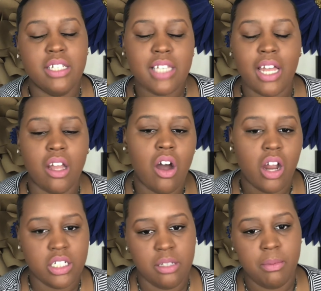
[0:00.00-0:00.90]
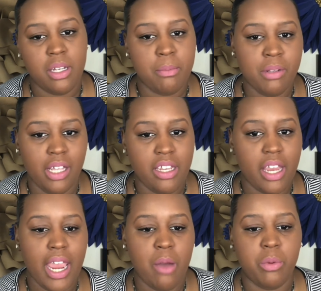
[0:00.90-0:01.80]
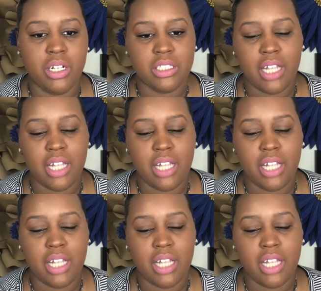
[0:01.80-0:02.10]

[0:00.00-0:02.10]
it's kind of hard to manipulate your hair when it's